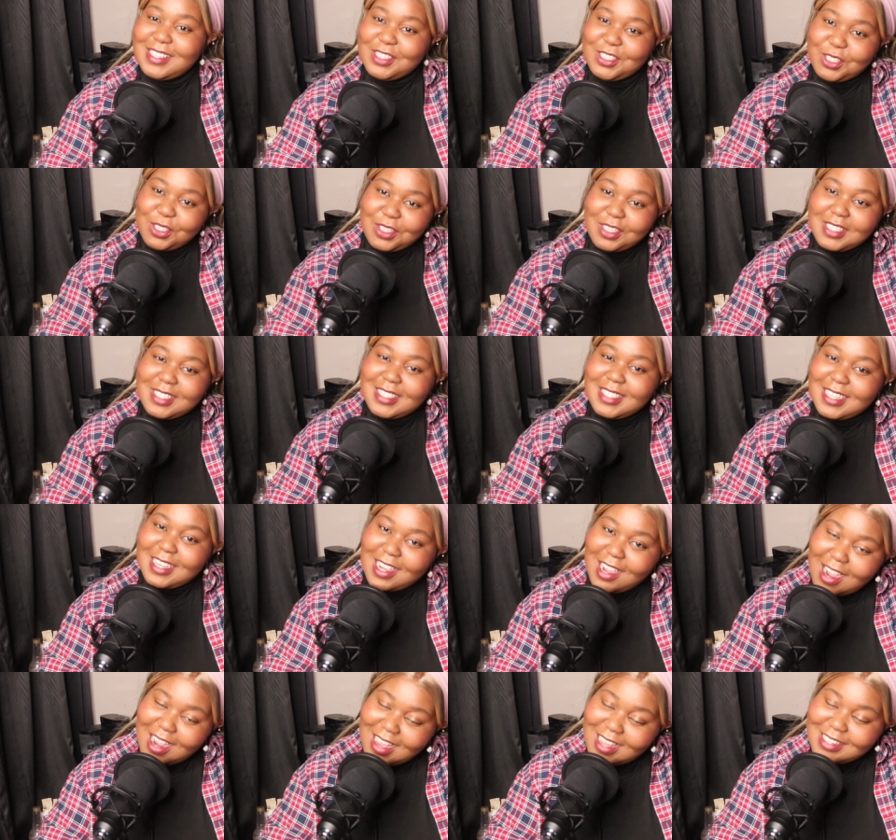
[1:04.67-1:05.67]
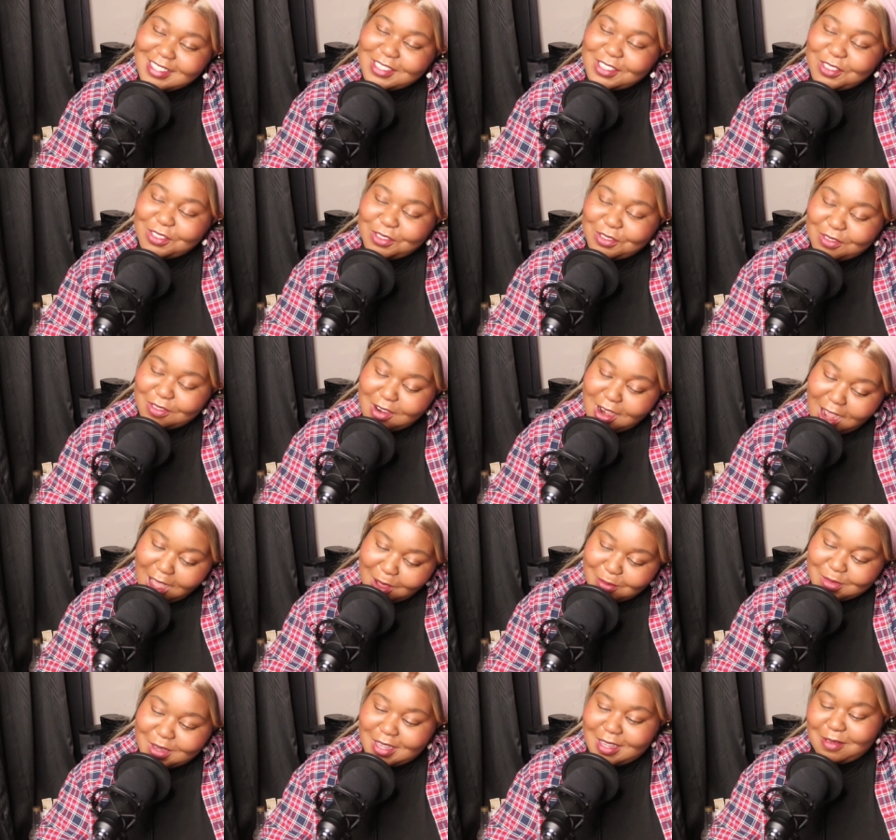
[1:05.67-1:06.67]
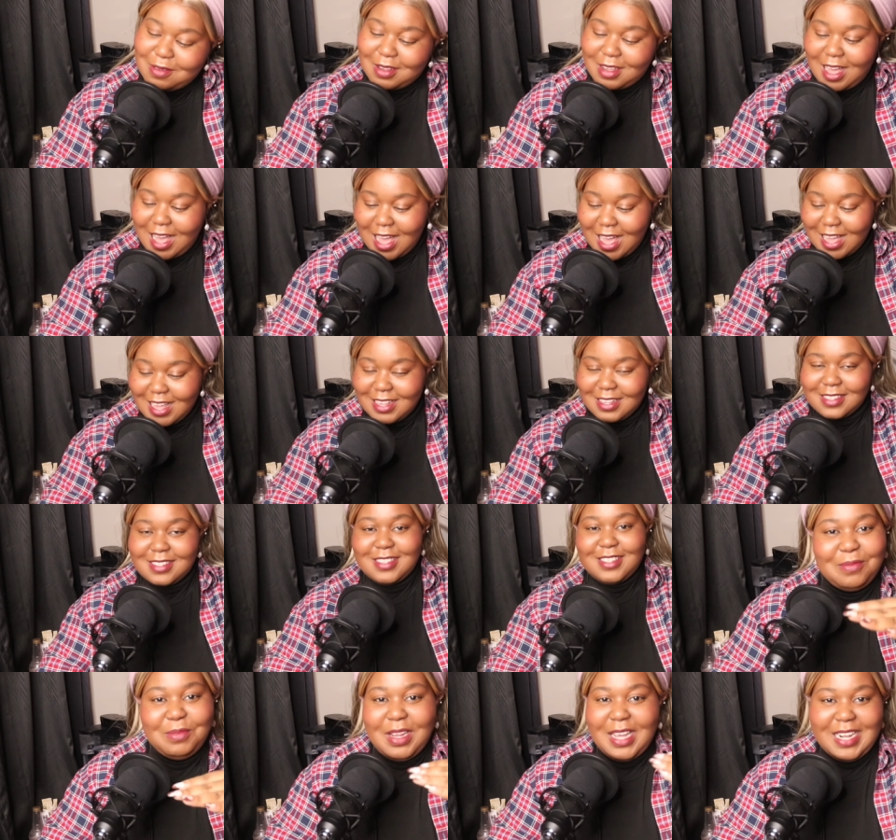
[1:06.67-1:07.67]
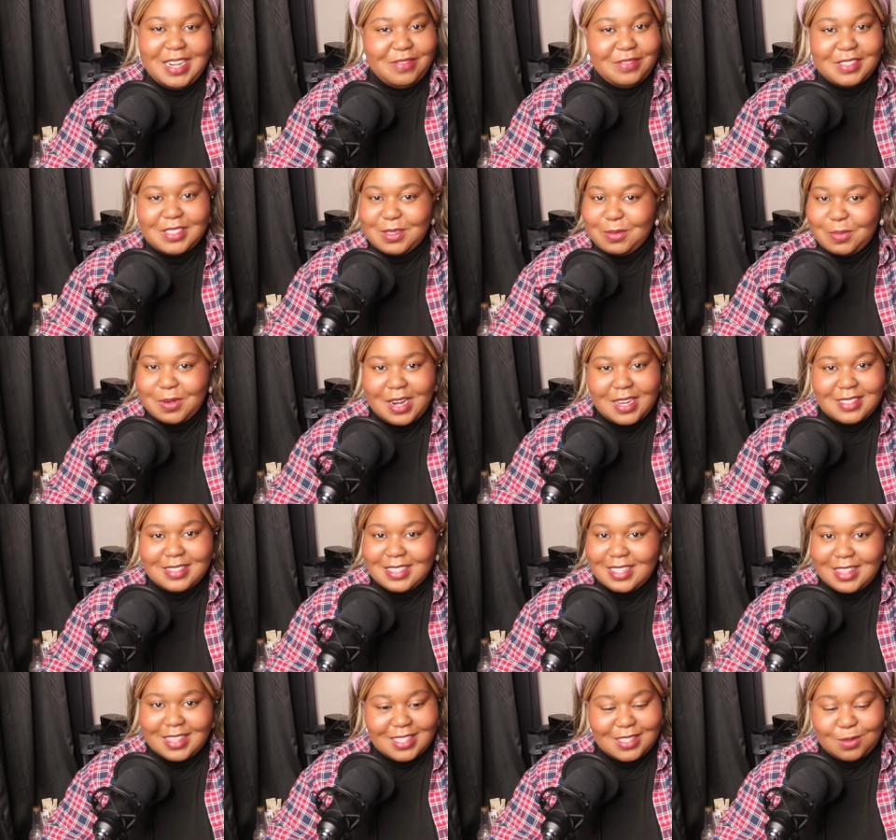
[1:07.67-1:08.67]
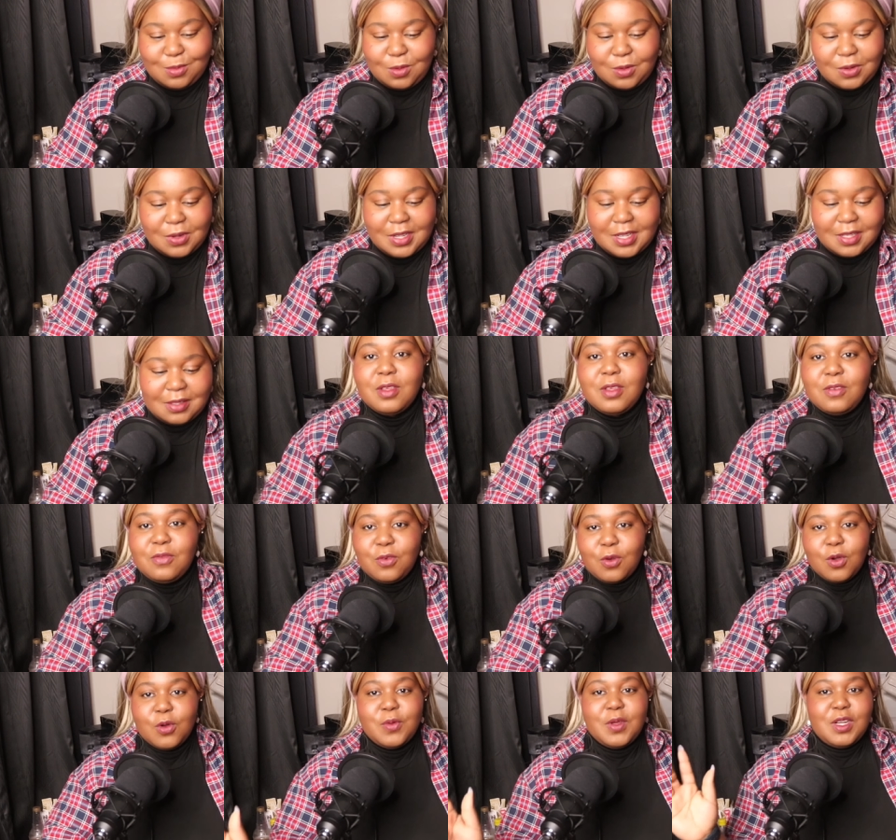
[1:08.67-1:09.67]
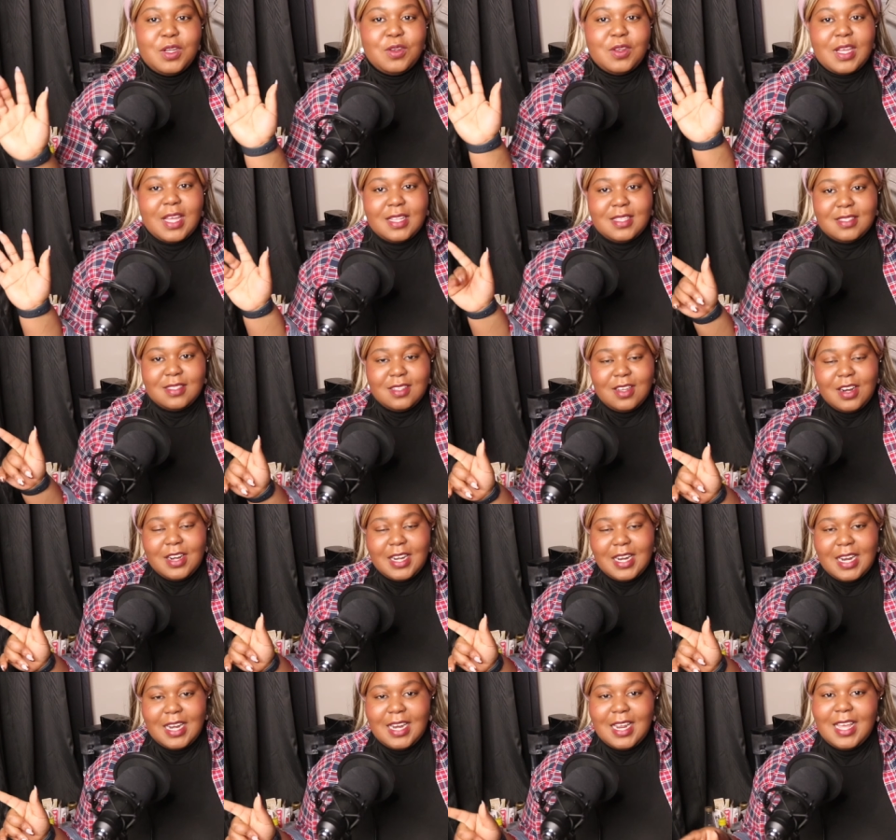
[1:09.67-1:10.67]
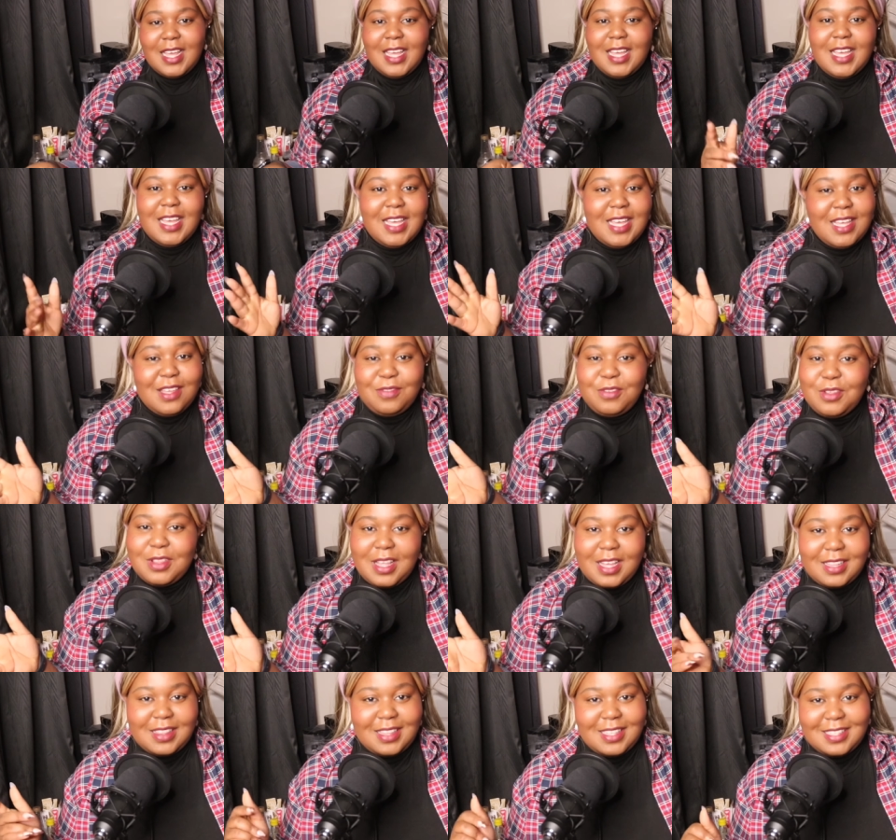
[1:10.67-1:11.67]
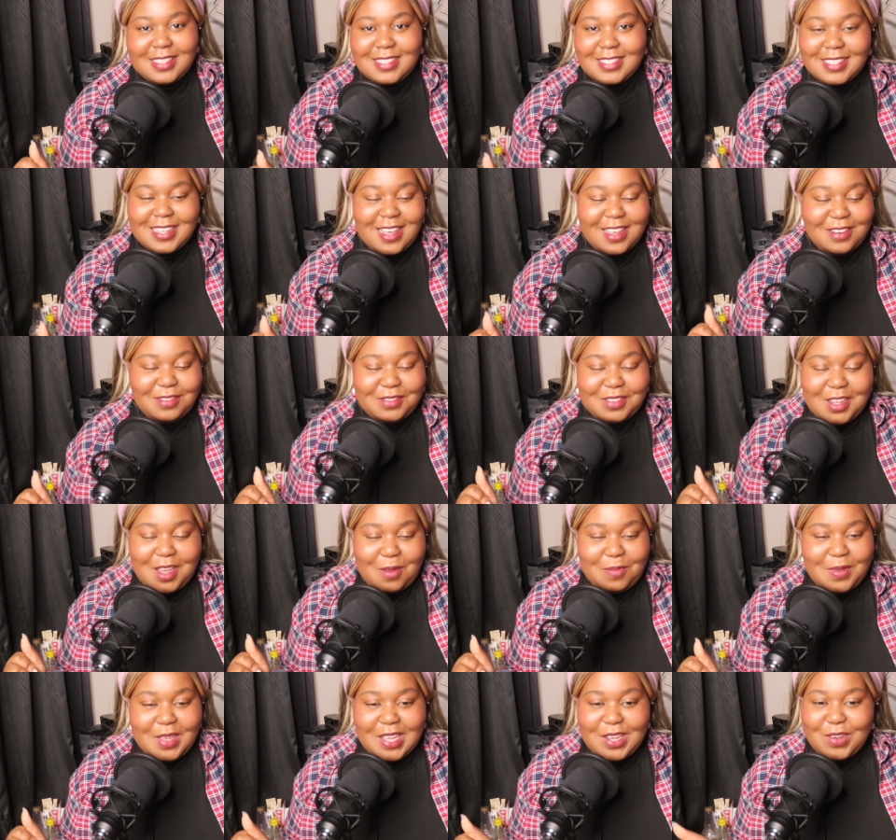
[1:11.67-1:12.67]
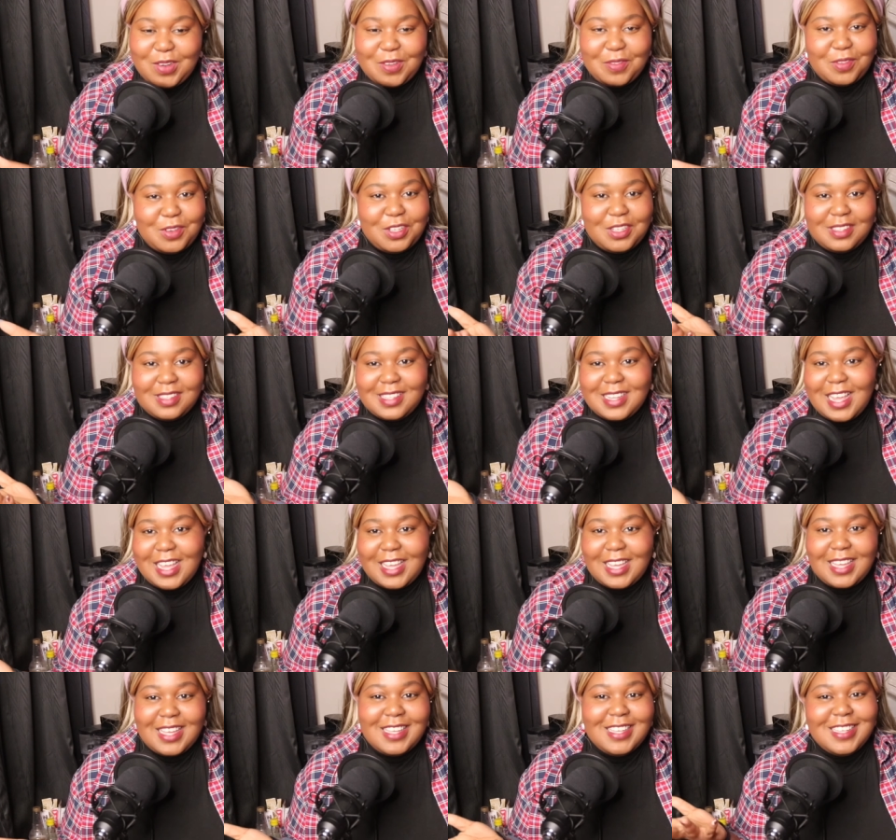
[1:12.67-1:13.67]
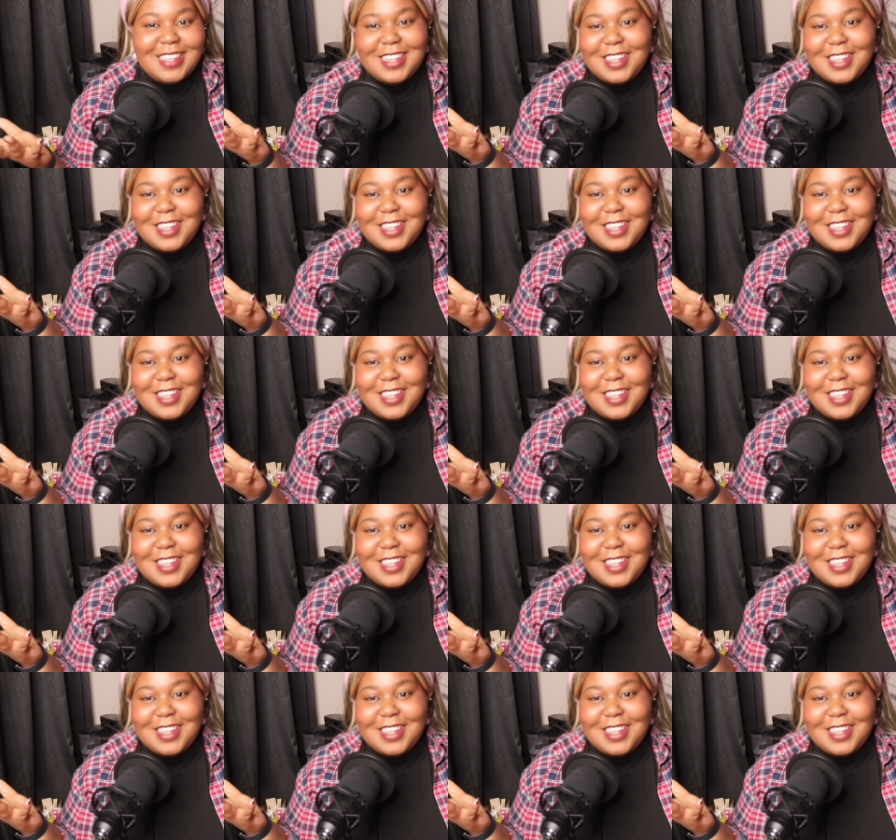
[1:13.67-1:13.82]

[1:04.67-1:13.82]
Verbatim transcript: the church got drama, guys. I'm not even surprised at this point. Before we do get started, if you like this kind of topic or if you just like